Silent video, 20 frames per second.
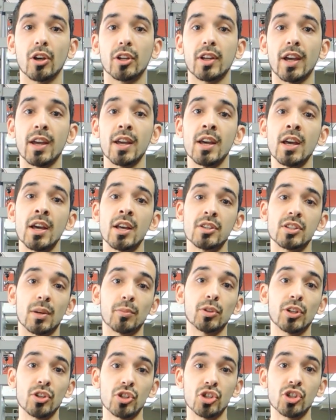Okay, so
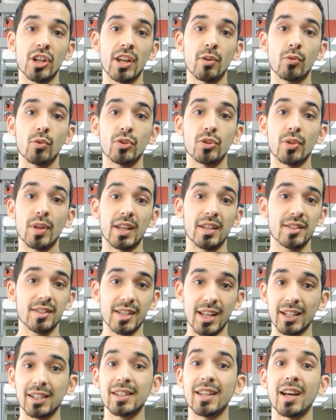I'm going to share with you
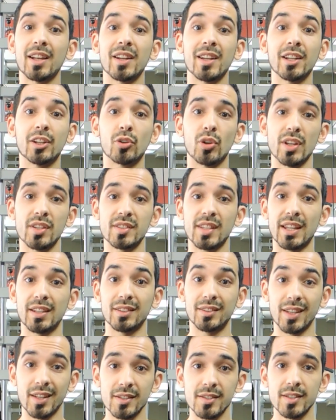exactly how to increase the
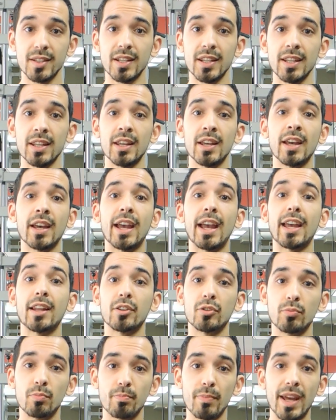intensity
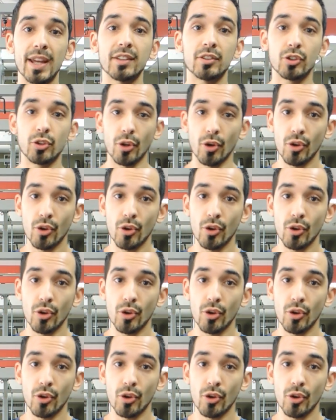and make